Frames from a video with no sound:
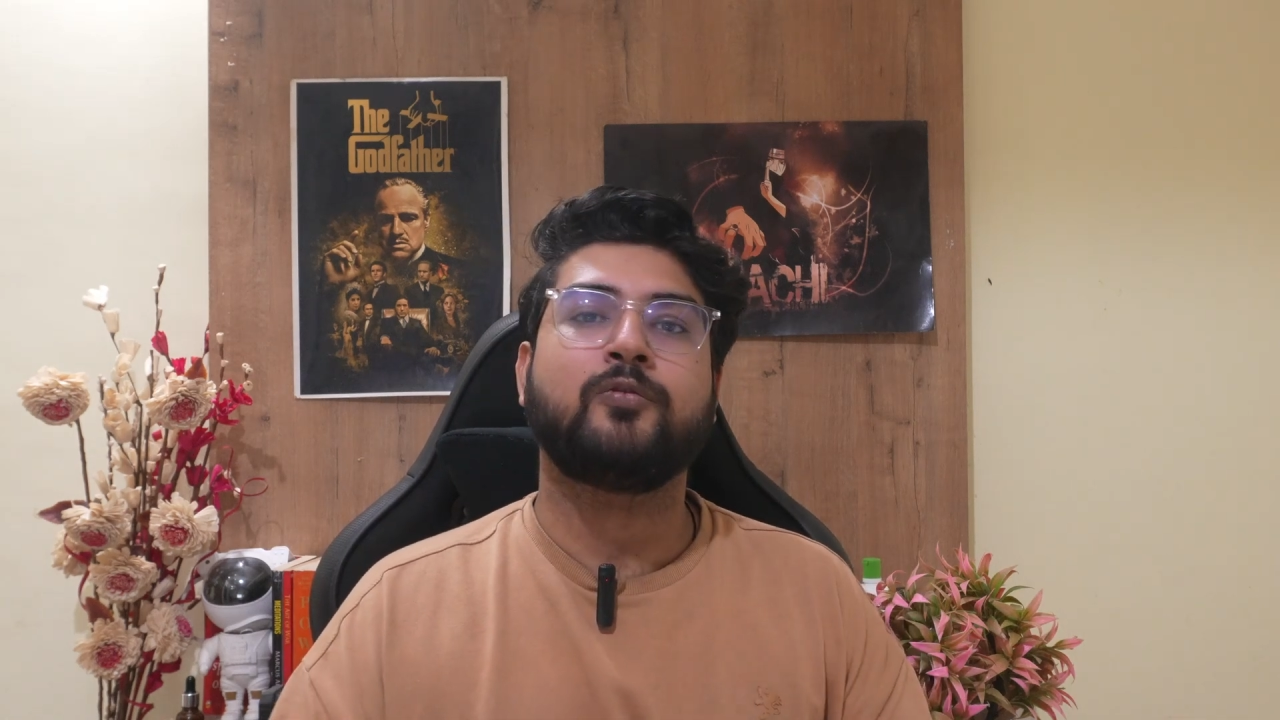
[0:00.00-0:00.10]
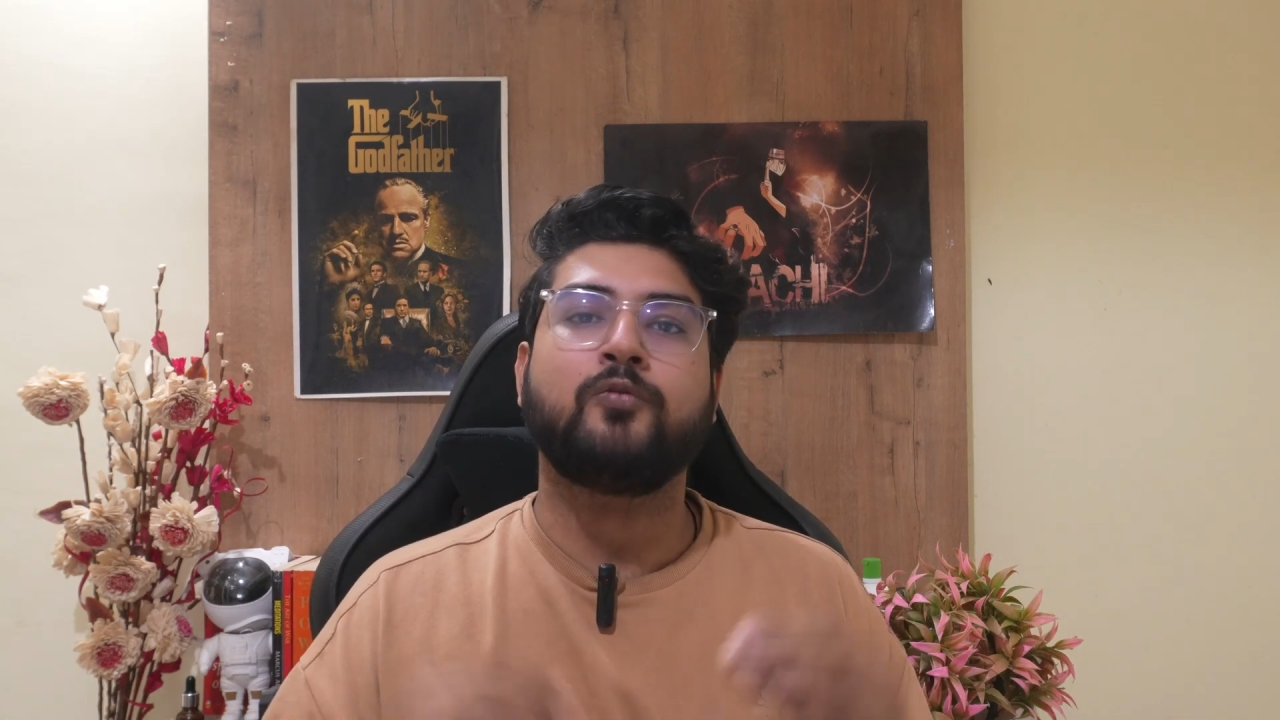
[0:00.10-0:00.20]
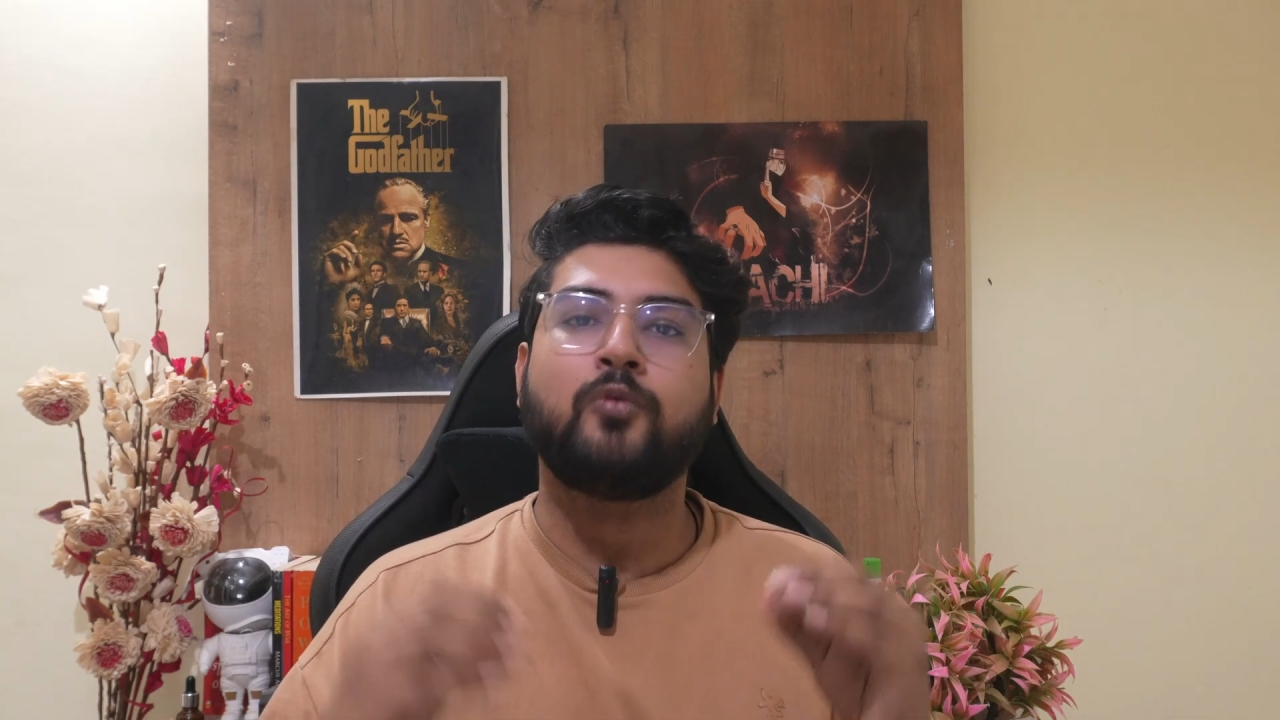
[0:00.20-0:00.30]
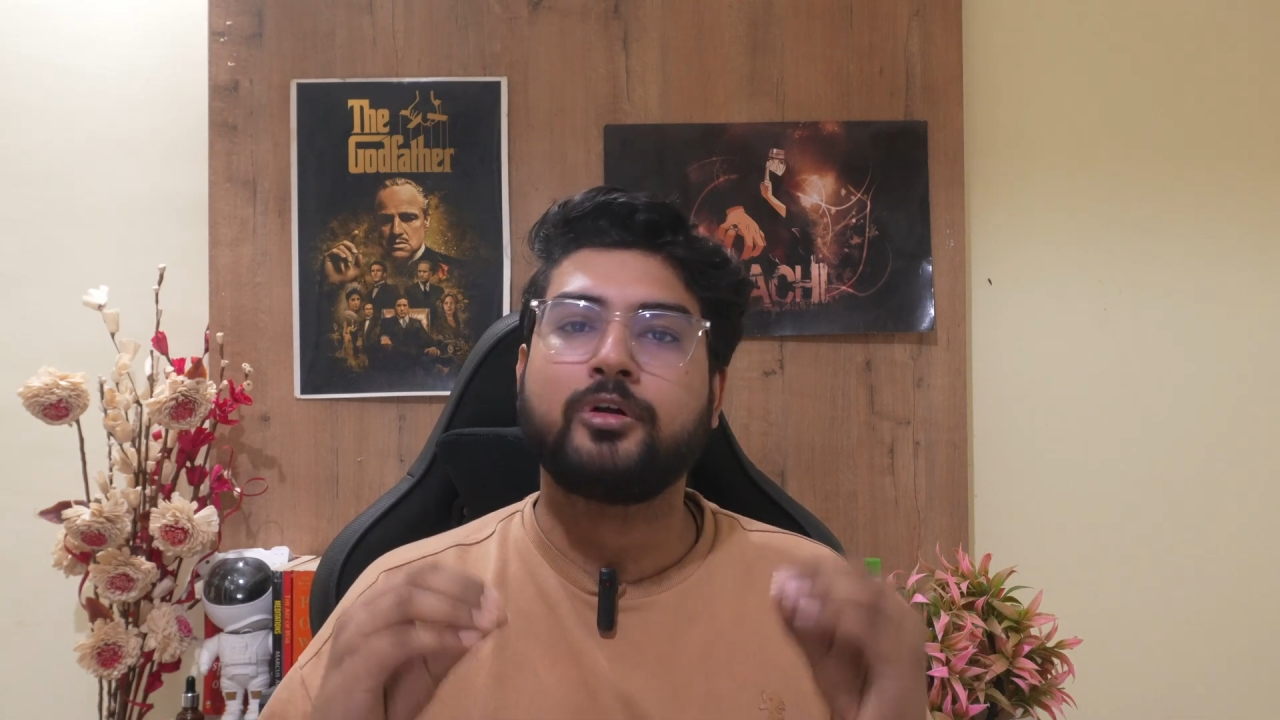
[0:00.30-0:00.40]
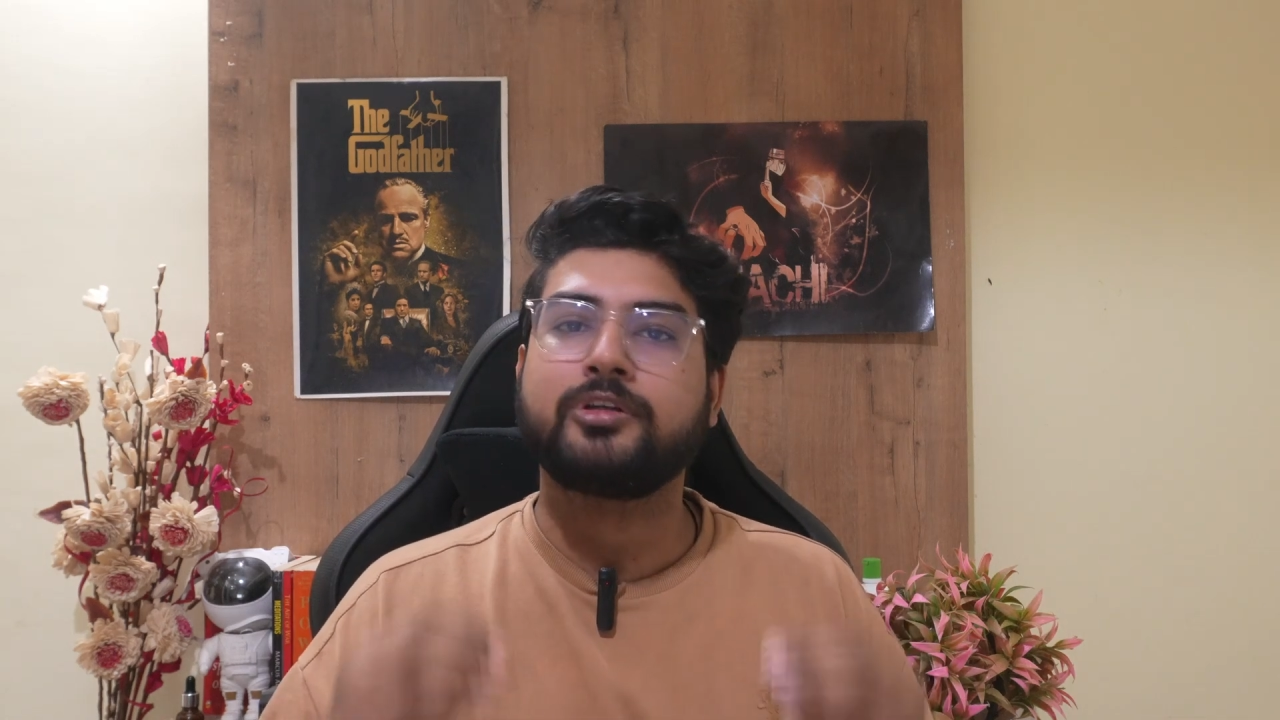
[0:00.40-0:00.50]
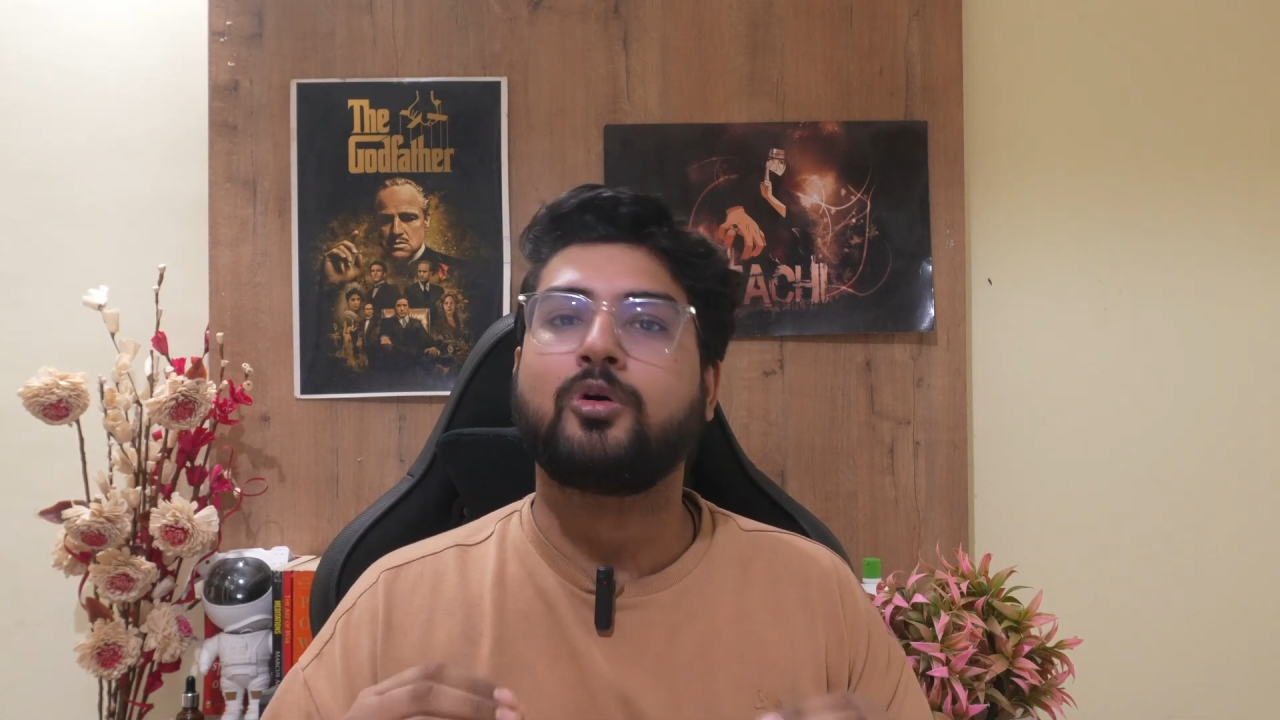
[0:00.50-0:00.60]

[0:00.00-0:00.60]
what